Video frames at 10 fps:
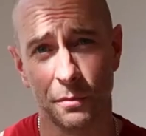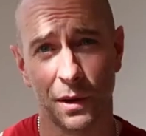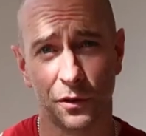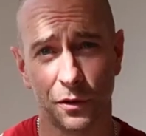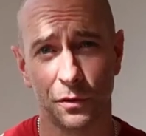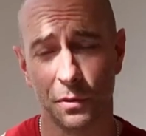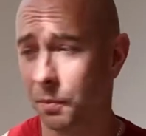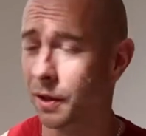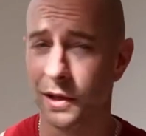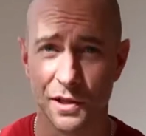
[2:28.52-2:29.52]
I must have
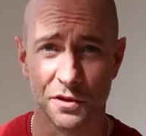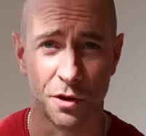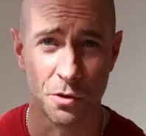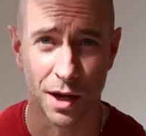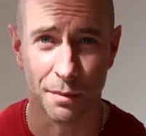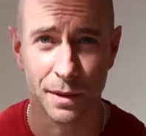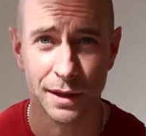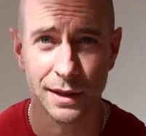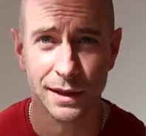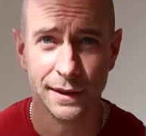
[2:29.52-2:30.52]
completely screwed up
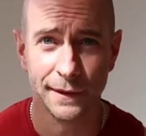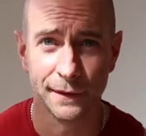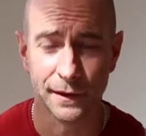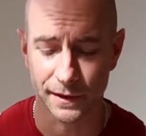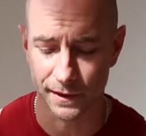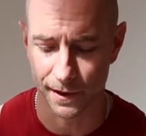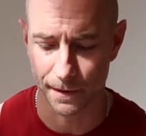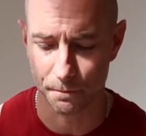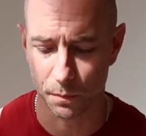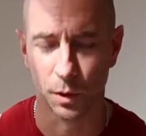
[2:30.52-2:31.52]
the
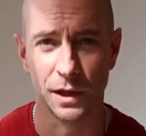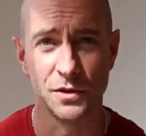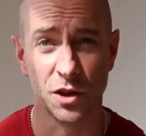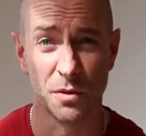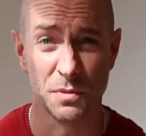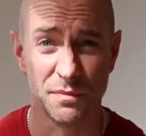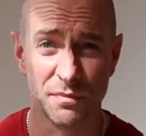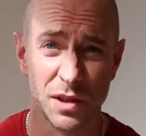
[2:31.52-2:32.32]
boiling times.